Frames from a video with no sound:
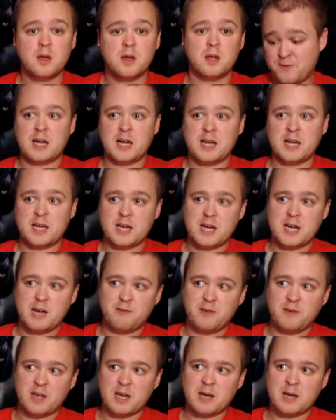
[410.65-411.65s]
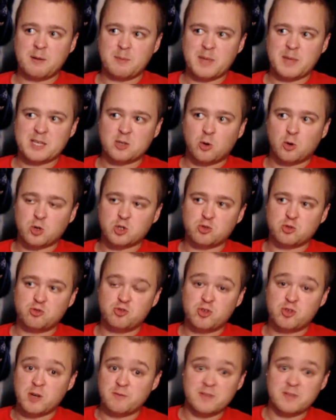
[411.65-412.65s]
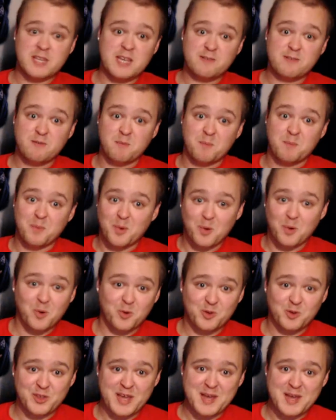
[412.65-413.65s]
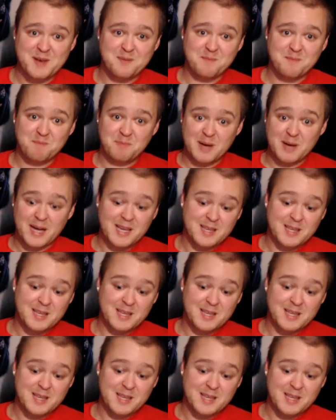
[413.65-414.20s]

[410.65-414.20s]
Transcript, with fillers: and uh, I think uh, that's also driven even more then